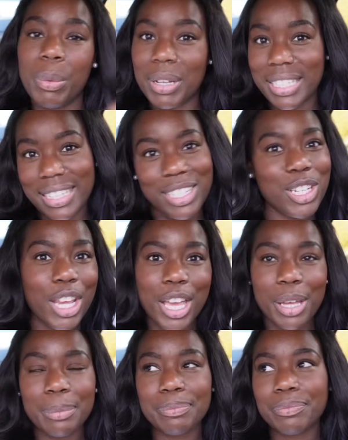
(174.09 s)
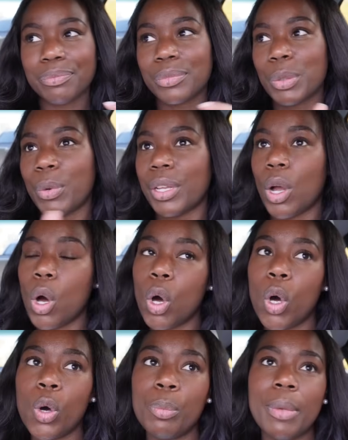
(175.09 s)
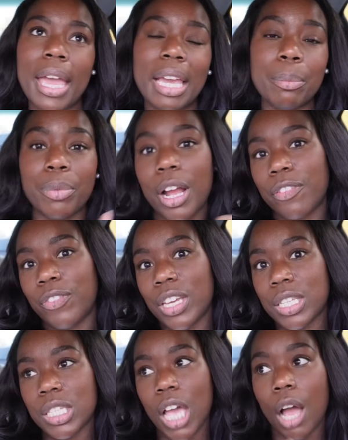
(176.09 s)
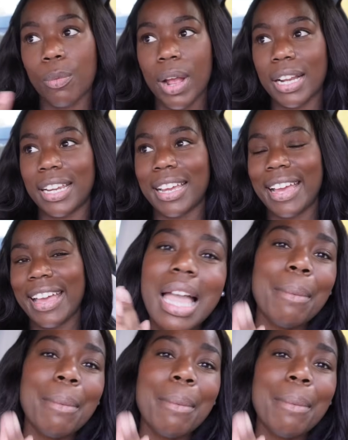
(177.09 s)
went to the gym, went home, ate breakfast, got ready.